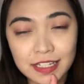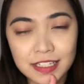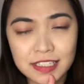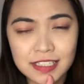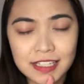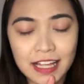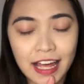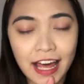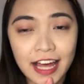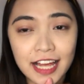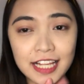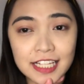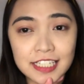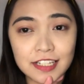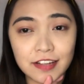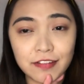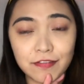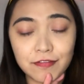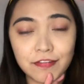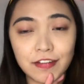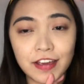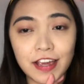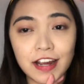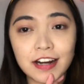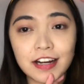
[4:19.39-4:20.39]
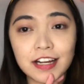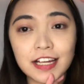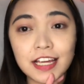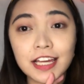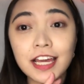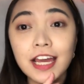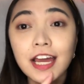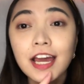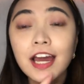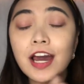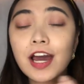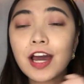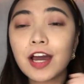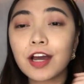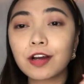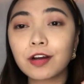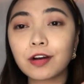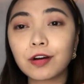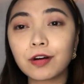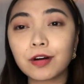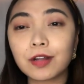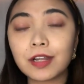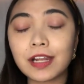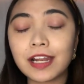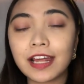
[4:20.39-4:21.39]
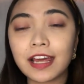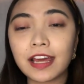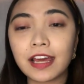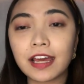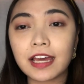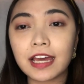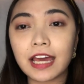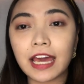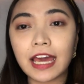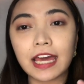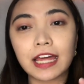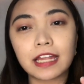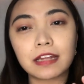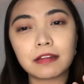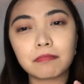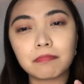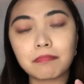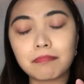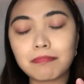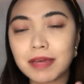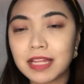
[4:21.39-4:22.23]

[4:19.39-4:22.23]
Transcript: It has a very cooling and